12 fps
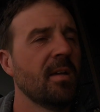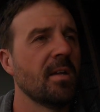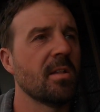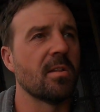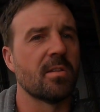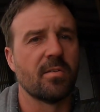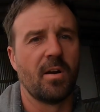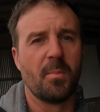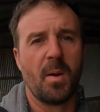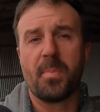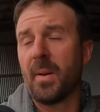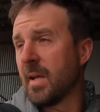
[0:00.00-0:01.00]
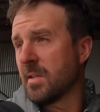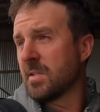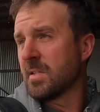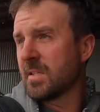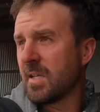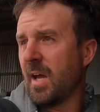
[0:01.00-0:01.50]
This is throwing my plans
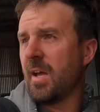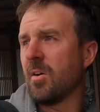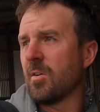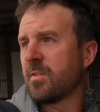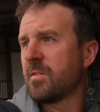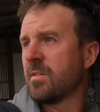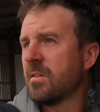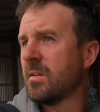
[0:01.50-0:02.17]
into chaos.